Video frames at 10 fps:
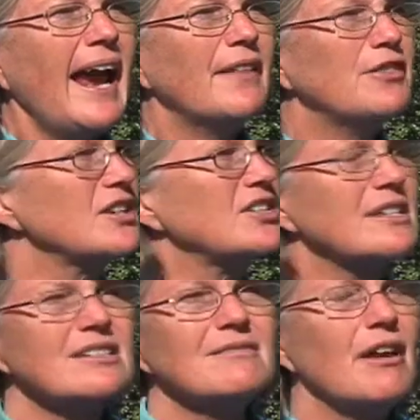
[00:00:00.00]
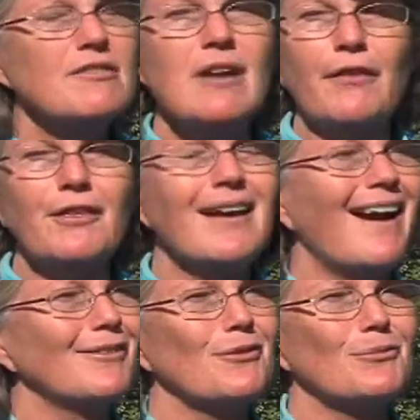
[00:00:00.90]
And this is nothing
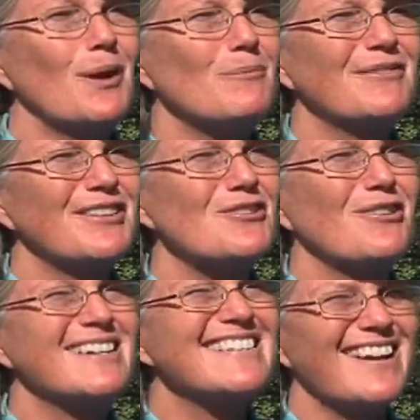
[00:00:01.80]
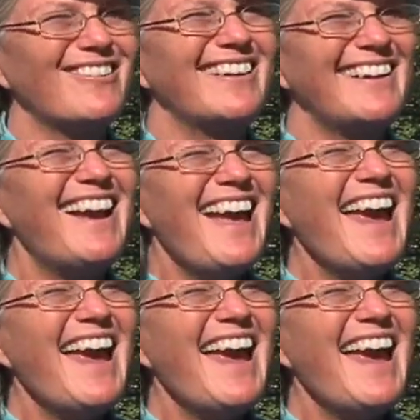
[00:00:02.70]
out of the realm of the ordinary